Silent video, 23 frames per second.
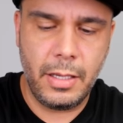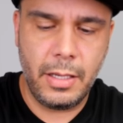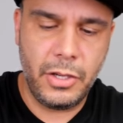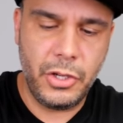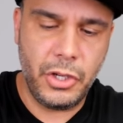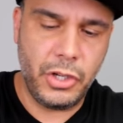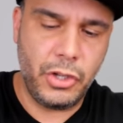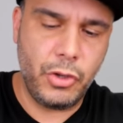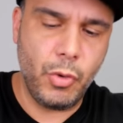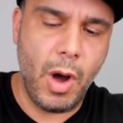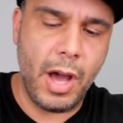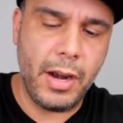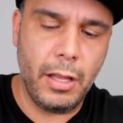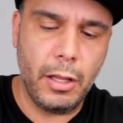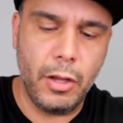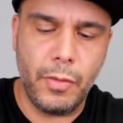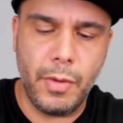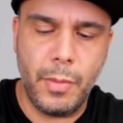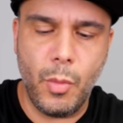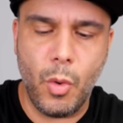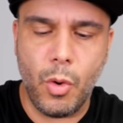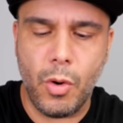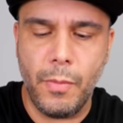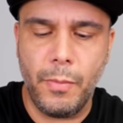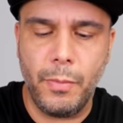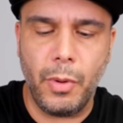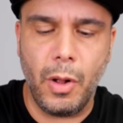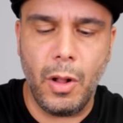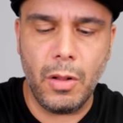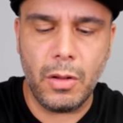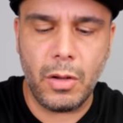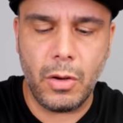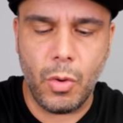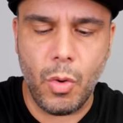So That
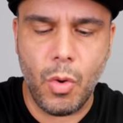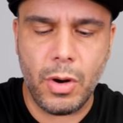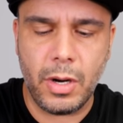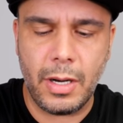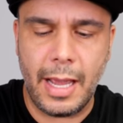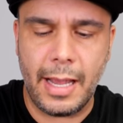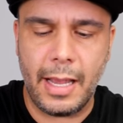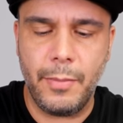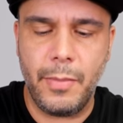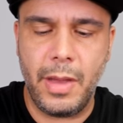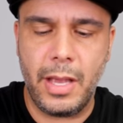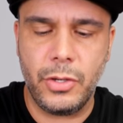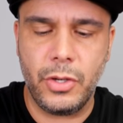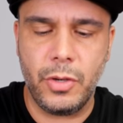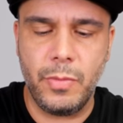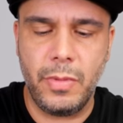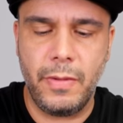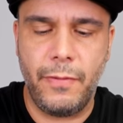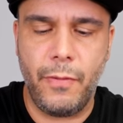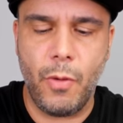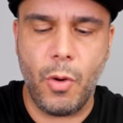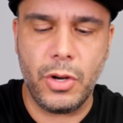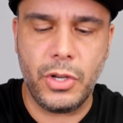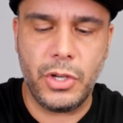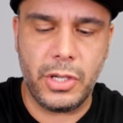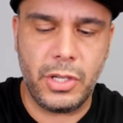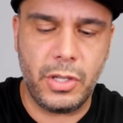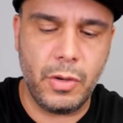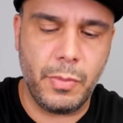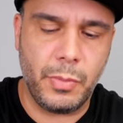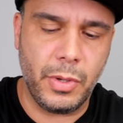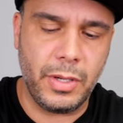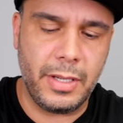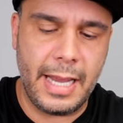is the trait of this
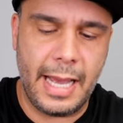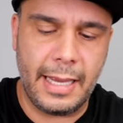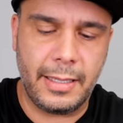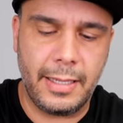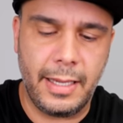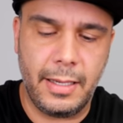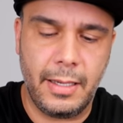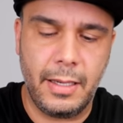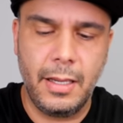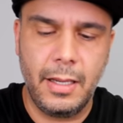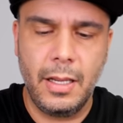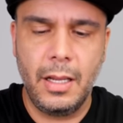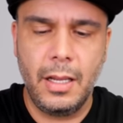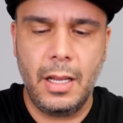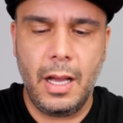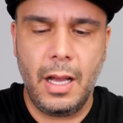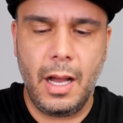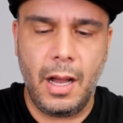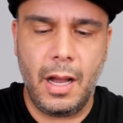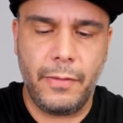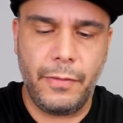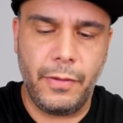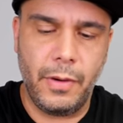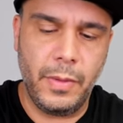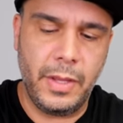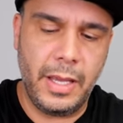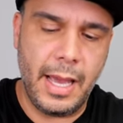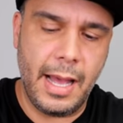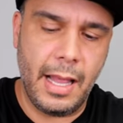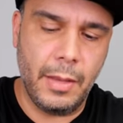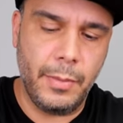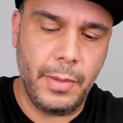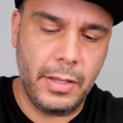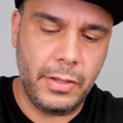grip is, you know, you have to
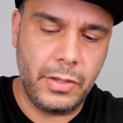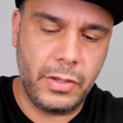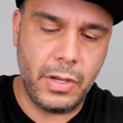do it.